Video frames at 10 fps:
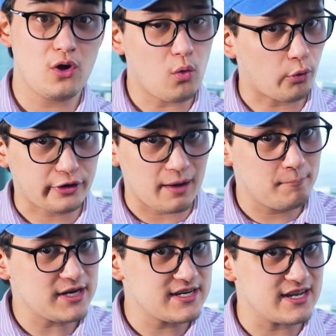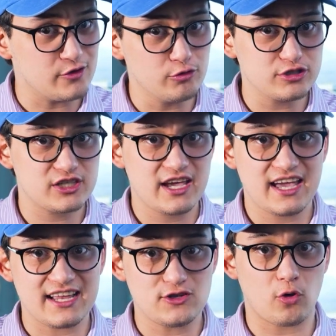or company news
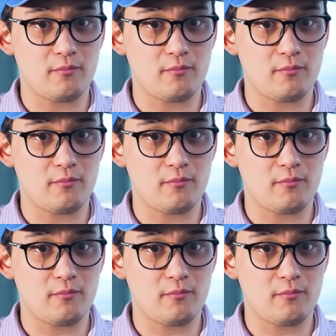in your